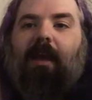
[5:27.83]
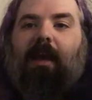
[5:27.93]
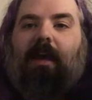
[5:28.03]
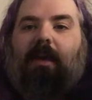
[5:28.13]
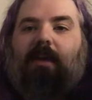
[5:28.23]

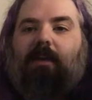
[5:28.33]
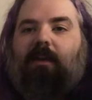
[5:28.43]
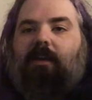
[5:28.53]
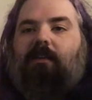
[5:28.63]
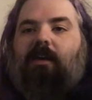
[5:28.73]
And
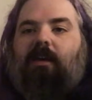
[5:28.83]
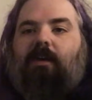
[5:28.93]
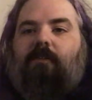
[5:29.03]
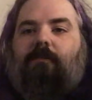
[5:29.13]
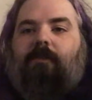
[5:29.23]
it is
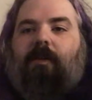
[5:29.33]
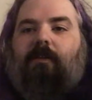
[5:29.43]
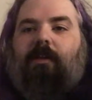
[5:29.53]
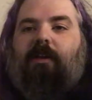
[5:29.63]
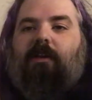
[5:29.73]
a
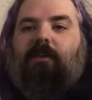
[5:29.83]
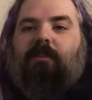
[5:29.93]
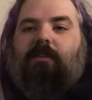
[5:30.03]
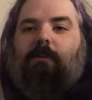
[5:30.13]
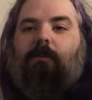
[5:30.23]
very
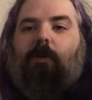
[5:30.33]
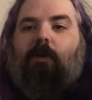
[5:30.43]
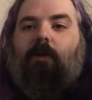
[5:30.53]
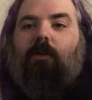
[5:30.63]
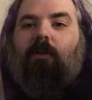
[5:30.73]

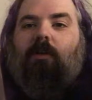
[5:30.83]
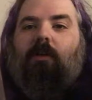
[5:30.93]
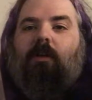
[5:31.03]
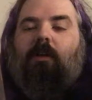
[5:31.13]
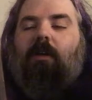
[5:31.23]
simple,
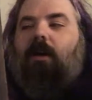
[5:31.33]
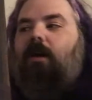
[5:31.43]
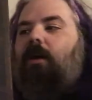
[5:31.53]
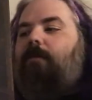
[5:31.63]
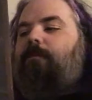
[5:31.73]

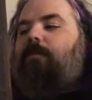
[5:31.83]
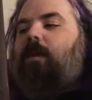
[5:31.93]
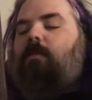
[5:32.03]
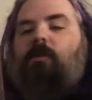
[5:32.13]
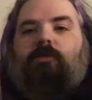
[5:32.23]

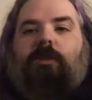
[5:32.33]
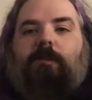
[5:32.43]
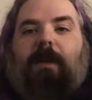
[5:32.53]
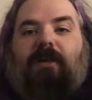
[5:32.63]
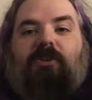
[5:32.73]
almost
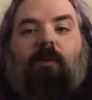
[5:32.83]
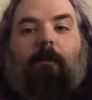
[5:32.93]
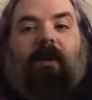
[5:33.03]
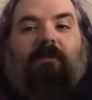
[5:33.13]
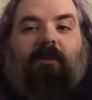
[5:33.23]
spatial
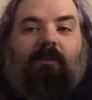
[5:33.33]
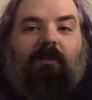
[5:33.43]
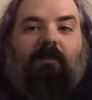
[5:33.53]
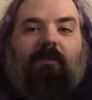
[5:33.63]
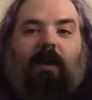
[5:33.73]

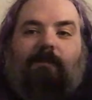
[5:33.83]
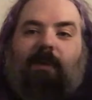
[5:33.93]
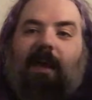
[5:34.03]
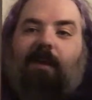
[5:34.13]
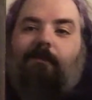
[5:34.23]
puzzle
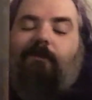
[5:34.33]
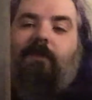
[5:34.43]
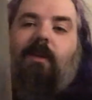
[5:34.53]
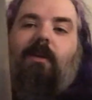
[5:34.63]
type game.